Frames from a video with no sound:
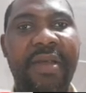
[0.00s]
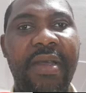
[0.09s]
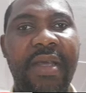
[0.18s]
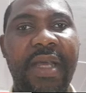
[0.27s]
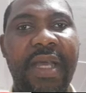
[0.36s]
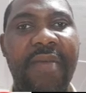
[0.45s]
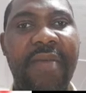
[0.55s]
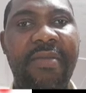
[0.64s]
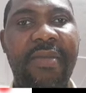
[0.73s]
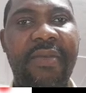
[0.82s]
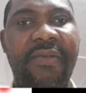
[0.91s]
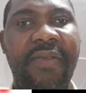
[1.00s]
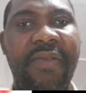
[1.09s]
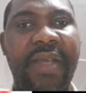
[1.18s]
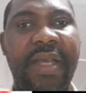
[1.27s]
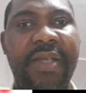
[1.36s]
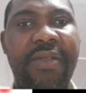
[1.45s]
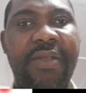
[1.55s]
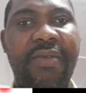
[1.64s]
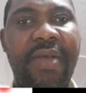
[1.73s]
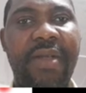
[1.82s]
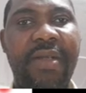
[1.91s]
mvx
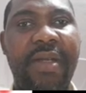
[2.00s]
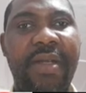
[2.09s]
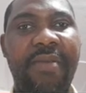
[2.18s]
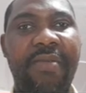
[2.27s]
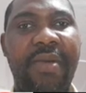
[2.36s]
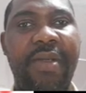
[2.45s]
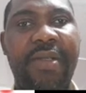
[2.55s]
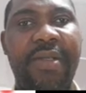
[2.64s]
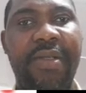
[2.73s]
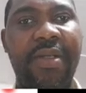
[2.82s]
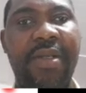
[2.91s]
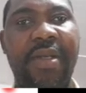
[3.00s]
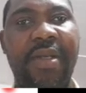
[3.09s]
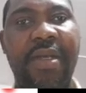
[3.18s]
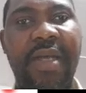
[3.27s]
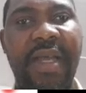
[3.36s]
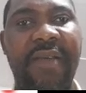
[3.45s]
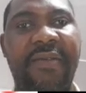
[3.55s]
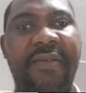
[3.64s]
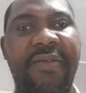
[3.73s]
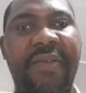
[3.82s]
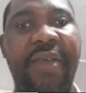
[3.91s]
squared, then plus half,
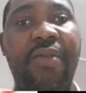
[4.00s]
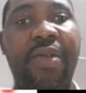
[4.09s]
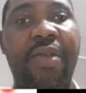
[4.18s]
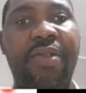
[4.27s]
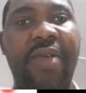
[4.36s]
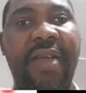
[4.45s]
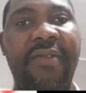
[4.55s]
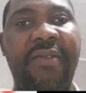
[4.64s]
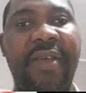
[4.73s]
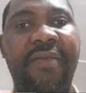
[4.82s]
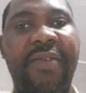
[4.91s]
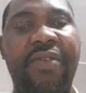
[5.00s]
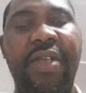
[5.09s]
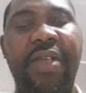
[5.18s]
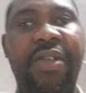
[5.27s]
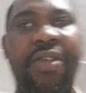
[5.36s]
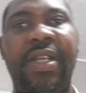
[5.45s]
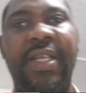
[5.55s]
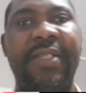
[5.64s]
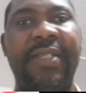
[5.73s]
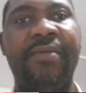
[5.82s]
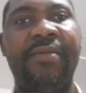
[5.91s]
equal to half mv squared. Note that.
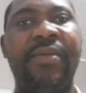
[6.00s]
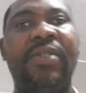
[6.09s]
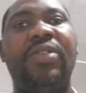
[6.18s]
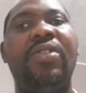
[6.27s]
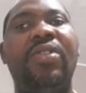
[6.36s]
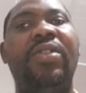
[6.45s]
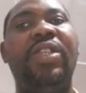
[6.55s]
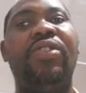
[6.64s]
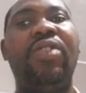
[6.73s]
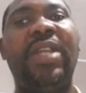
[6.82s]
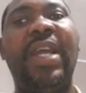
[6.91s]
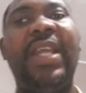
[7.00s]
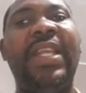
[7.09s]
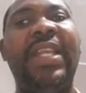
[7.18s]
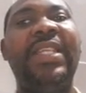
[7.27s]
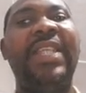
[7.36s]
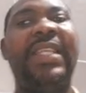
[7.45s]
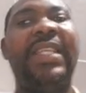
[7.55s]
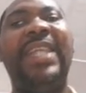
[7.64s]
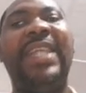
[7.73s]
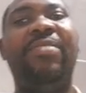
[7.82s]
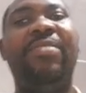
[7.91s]
So the total energy at any
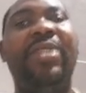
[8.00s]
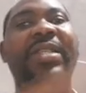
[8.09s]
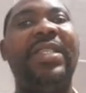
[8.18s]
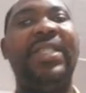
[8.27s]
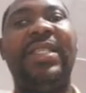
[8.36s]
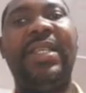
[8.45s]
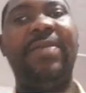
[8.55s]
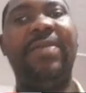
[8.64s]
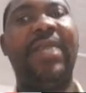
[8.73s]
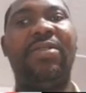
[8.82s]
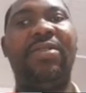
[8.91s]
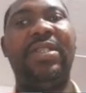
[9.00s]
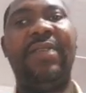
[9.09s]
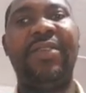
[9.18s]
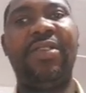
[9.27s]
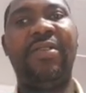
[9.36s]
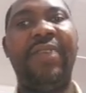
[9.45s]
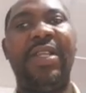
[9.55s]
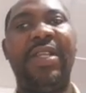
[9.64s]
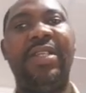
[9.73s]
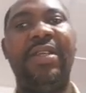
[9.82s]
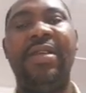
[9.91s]
point is the same. That's conservation of energy.
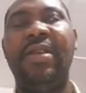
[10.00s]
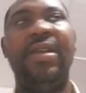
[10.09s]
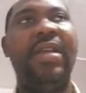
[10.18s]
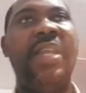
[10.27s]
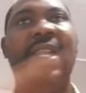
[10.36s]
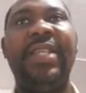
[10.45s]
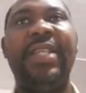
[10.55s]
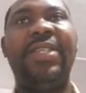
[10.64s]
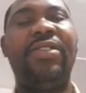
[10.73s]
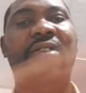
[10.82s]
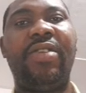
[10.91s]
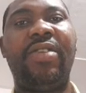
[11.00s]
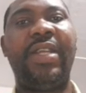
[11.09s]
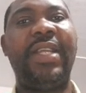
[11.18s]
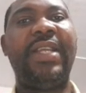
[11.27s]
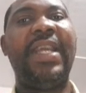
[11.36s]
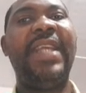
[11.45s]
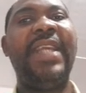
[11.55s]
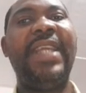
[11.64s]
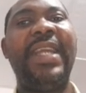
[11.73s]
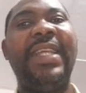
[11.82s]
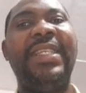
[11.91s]
Energy is not created. Any
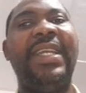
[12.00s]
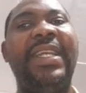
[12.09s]
energy that is